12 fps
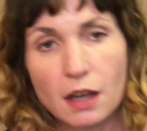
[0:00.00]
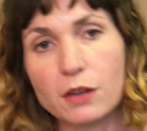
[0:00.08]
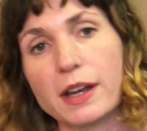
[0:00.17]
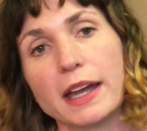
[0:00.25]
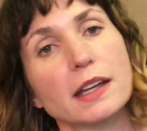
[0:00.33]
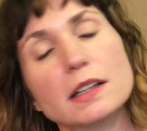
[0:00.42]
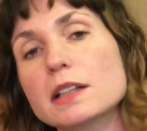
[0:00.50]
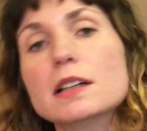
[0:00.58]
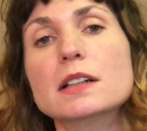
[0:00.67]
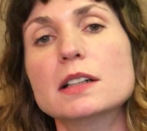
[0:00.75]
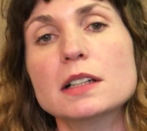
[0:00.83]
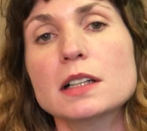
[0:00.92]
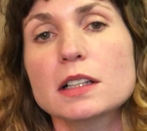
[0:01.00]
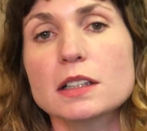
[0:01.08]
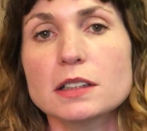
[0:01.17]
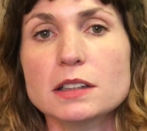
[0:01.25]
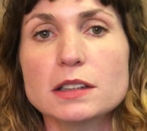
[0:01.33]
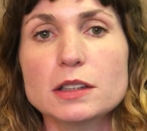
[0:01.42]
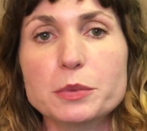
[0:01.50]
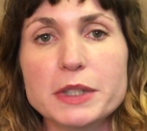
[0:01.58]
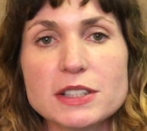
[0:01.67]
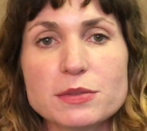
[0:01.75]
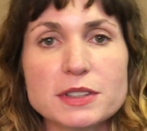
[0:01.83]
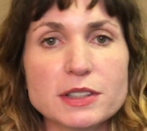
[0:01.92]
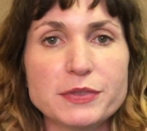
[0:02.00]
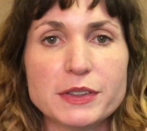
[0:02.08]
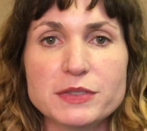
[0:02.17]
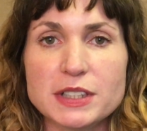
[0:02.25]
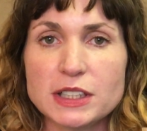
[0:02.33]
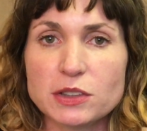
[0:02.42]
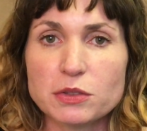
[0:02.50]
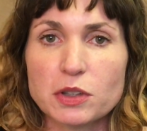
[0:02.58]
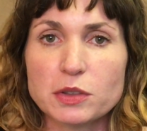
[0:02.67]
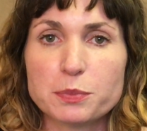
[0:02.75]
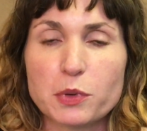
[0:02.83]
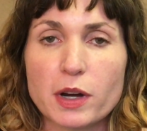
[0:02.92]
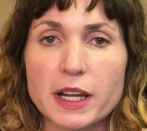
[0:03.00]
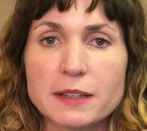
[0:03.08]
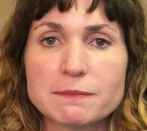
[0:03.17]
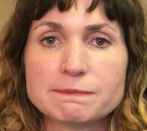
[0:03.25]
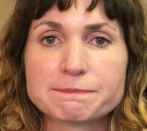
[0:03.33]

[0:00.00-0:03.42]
Okay. Luis was a 15-year-old boy,